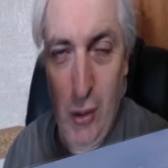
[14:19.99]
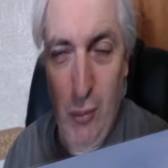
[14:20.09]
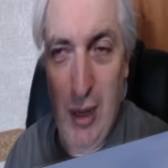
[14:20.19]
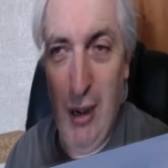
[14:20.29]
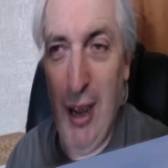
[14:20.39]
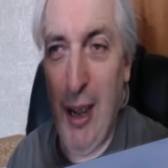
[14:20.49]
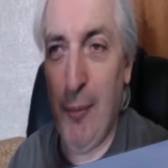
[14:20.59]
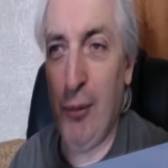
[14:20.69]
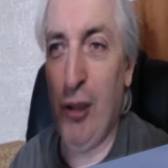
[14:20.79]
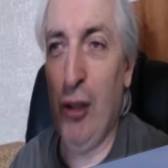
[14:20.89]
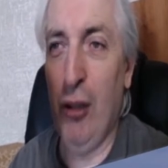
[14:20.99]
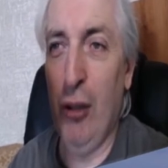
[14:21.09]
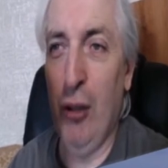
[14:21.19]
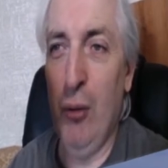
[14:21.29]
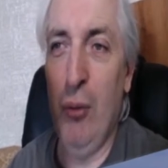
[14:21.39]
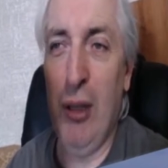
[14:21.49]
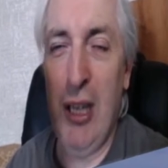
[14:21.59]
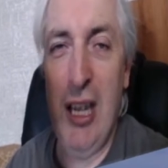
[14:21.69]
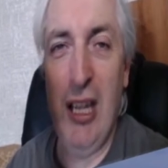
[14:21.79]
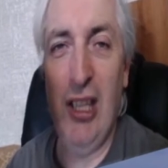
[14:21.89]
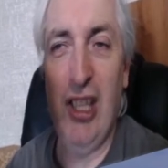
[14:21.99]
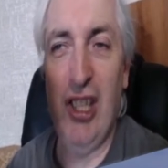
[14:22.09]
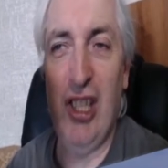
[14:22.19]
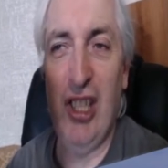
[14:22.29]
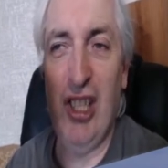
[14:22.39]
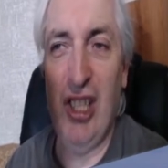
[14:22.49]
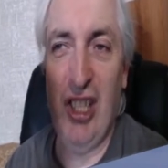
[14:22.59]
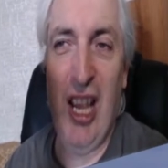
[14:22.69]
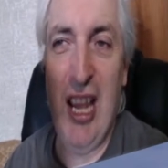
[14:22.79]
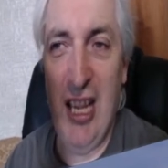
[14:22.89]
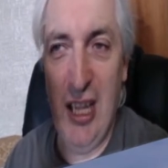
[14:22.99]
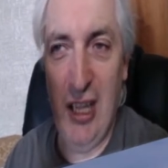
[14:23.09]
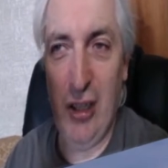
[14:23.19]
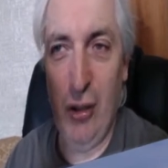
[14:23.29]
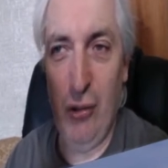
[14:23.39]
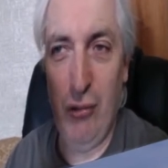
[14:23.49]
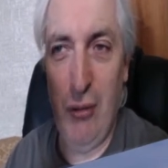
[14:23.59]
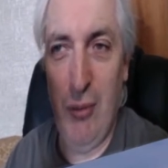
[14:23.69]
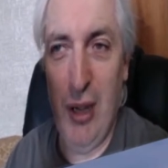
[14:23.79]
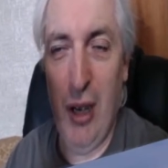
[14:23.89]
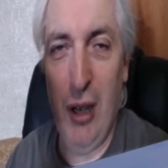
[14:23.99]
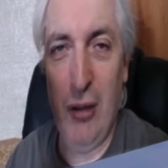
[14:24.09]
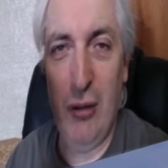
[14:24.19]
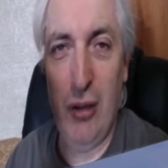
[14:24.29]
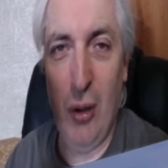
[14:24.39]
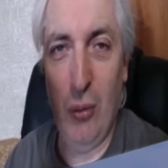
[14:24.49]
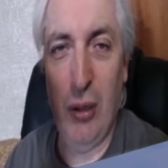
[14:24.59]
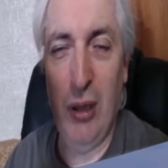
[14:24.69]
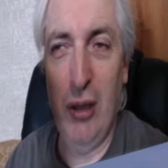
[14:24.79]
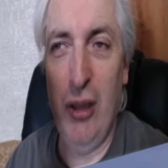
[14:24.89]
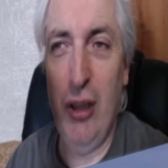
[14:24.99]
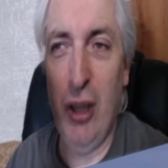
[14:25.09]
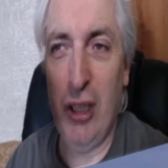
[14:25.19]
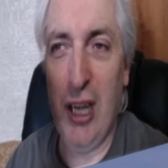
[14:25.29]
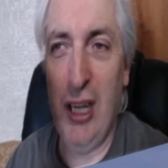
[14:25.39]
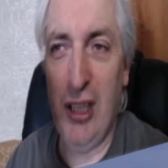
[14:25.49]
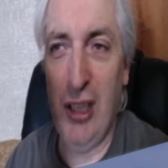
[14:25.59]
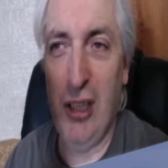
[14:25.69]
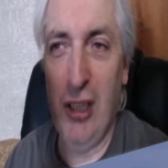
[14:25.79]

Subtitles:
We are absolutely insane in this country. We are total nutcases.